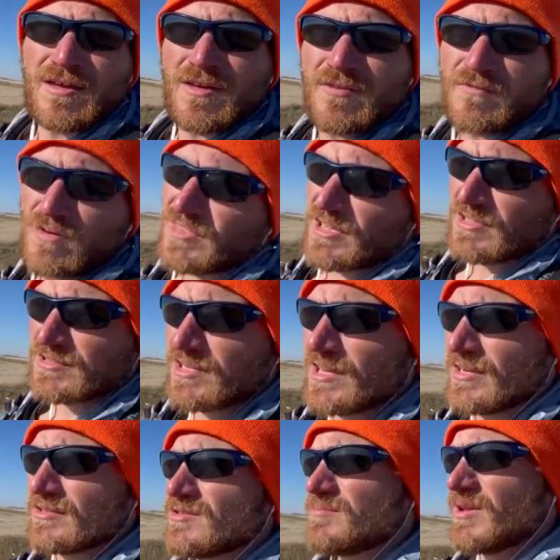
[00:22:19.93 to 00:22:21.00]

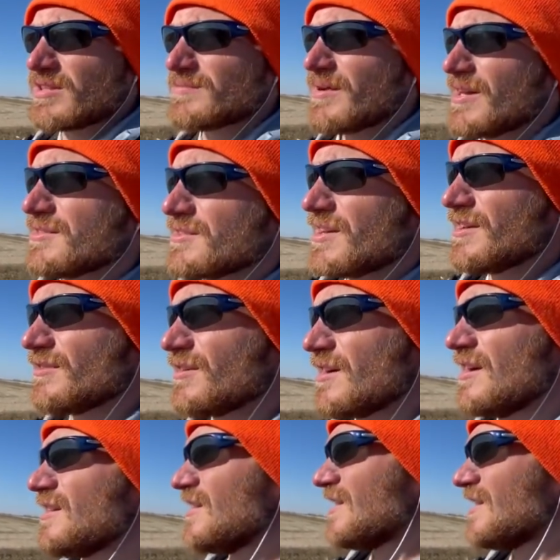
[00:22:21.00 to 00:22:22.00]
4,800 plus miles later, huh?